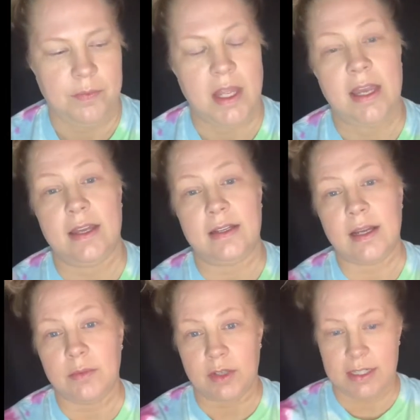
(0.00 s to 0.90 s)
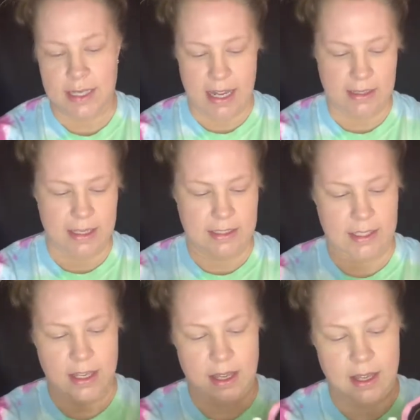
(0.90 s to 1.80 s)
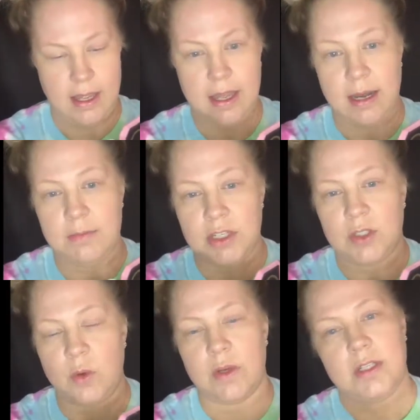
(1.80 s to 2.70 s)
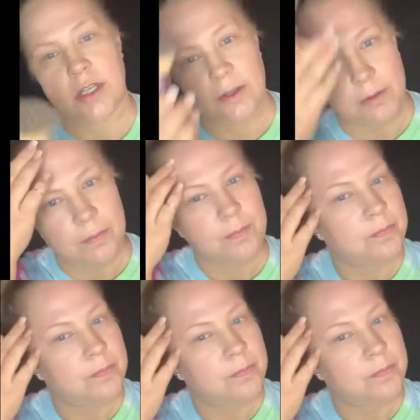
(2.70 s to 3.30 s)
and I'm gonna take this, and I'm just going to